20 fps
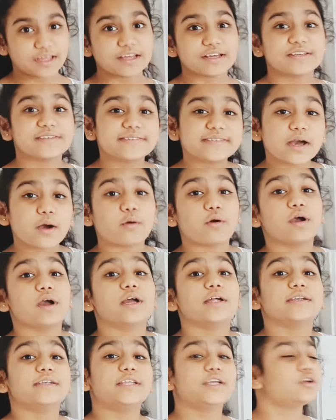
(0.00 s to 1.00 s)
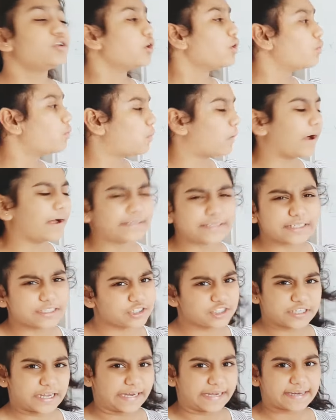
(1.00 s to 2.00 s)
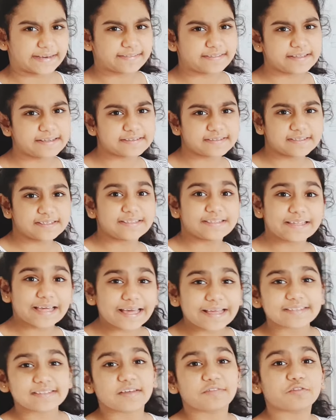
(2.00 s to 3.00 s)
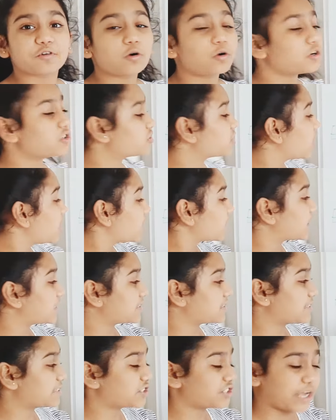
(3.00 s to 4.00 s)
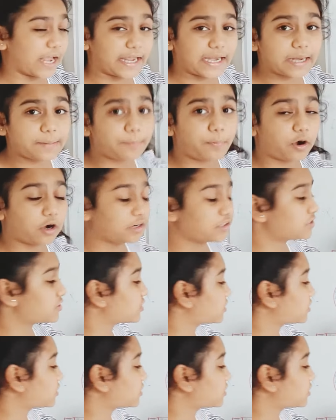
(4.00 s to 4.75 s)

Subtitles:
So, do you know why I shaded these? Yes, of course, because the shaded parts